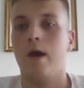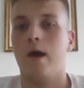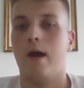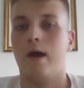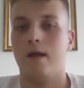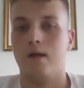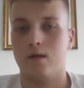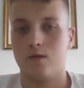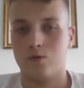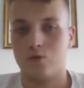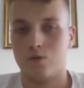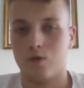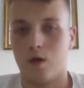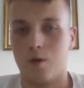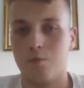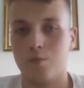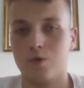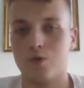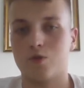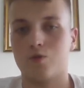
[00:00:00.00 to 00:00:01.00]
adding to
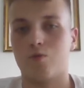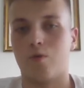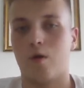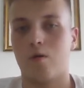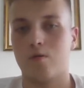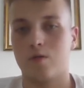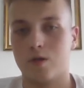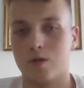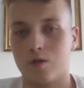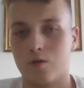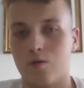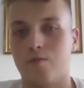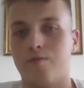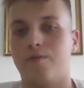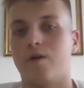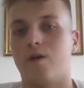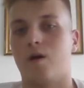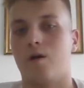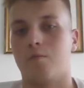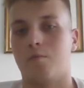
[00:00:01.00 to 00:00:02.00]
numbers, rounding of
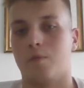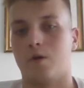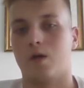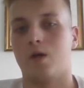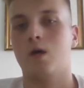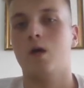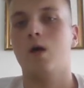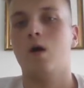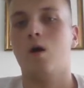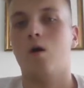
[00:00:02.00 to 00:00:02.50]
a number,